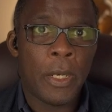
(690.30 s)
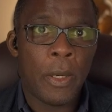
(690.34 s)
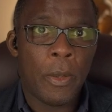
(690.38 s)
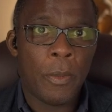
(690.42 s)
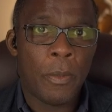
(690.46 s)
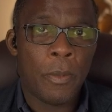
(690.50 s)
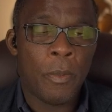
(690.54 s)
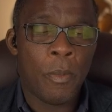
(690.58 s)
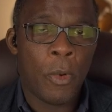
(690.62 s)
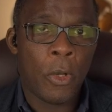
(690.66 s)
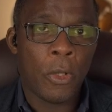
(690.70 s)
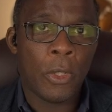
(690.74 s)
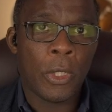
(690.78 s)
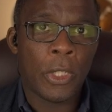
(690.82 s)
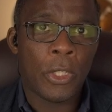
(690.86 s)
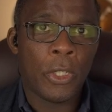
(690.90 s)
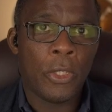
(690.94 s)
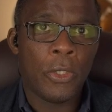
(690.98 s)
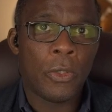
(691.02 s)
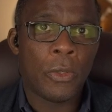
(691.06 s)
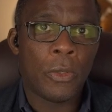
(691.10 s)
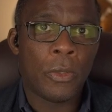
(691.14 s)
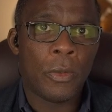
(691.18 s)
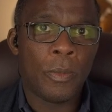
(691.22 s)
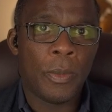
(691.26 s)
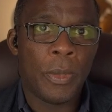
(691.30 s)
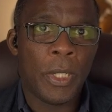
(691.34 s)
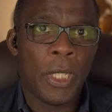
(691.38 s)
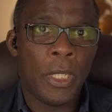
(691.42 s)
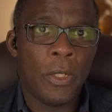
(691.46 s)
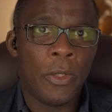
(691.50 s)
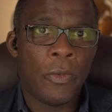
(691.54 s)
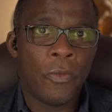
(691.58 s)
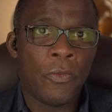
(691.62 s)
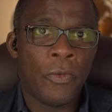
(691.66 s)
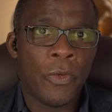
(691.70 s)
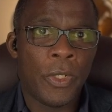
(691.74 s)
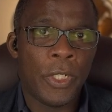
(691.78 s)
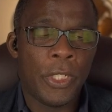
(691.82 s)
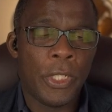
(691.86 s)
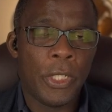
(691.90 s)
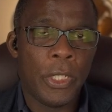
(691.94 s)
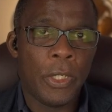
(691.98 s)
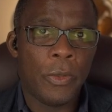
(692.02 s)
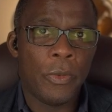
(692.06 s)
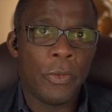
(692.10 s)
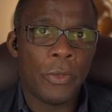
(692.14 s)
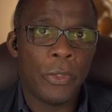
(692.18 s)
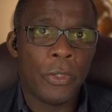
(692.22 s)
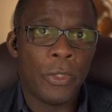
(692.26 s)
molecule being
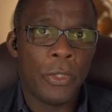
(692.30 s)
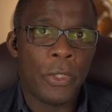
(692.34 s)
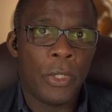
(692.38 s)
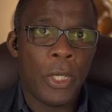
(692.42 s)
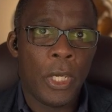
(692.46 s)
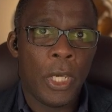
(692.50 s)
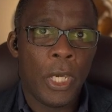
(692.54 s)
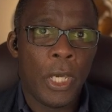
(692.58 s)
reduced,